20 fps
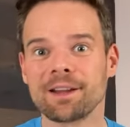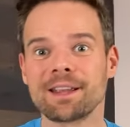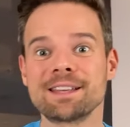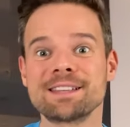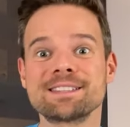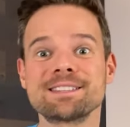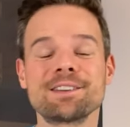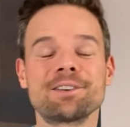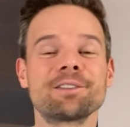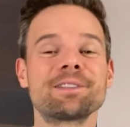
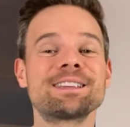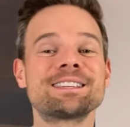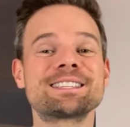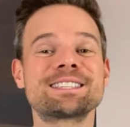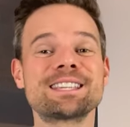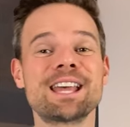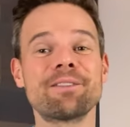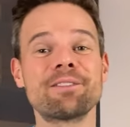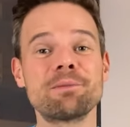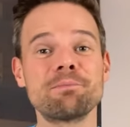consider these
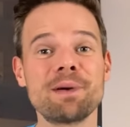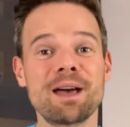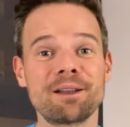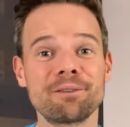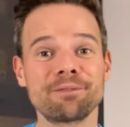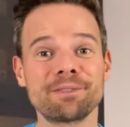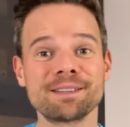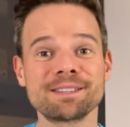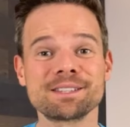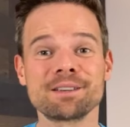seven
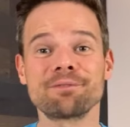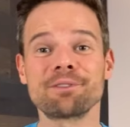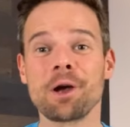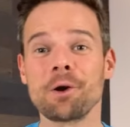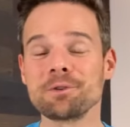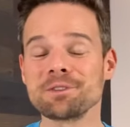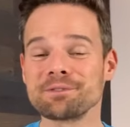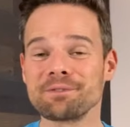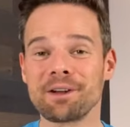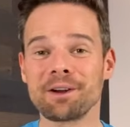benefits of
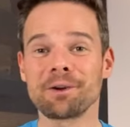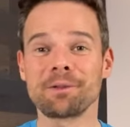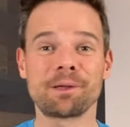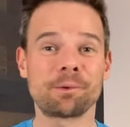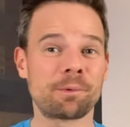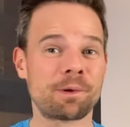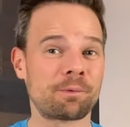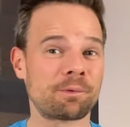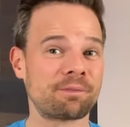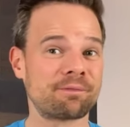Coast Fire
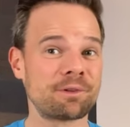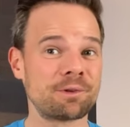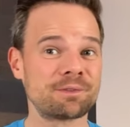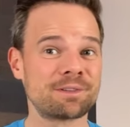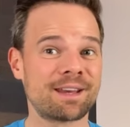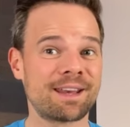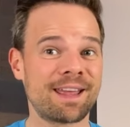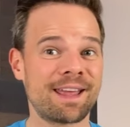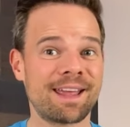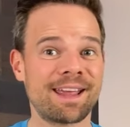that we reviewed
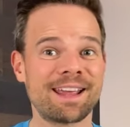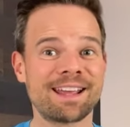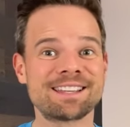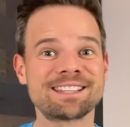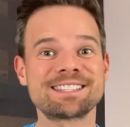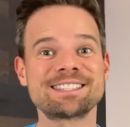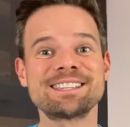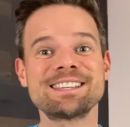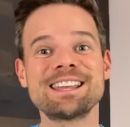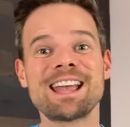today
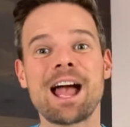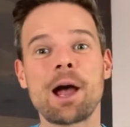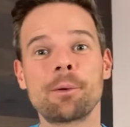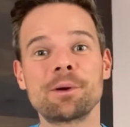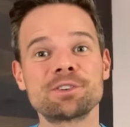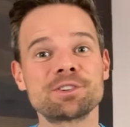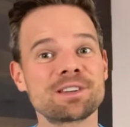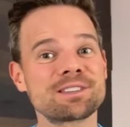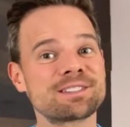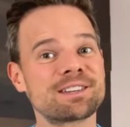and see how
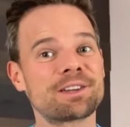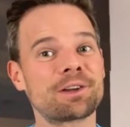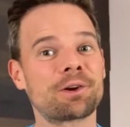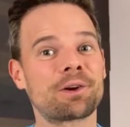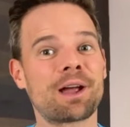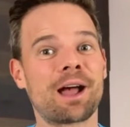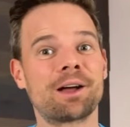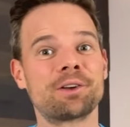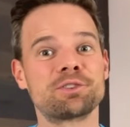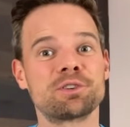adjusting your
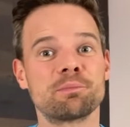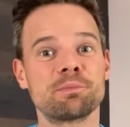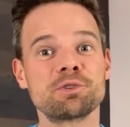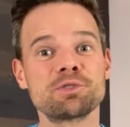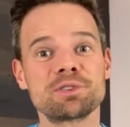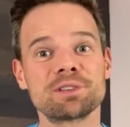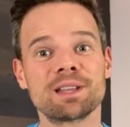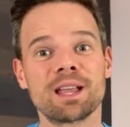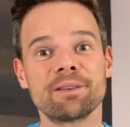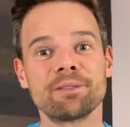
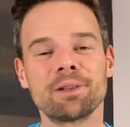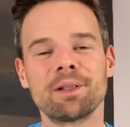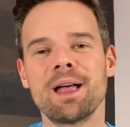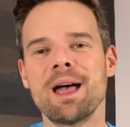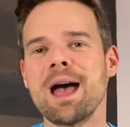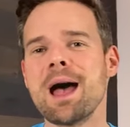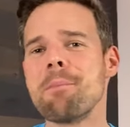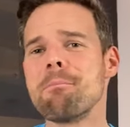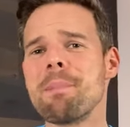contribution level